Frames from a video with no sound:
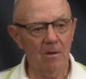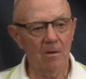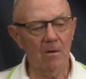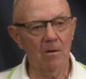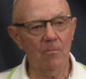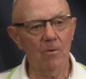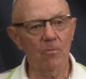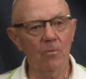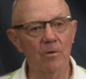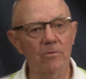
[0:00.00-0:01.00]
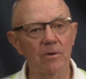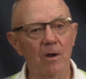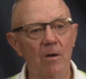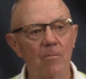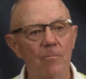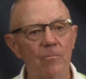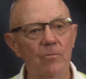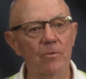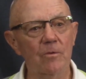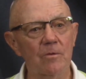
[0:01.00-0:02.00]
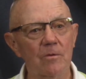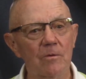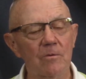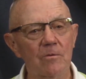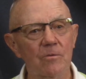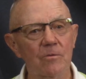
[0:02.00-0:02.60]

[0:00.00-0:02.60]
I remember one time, a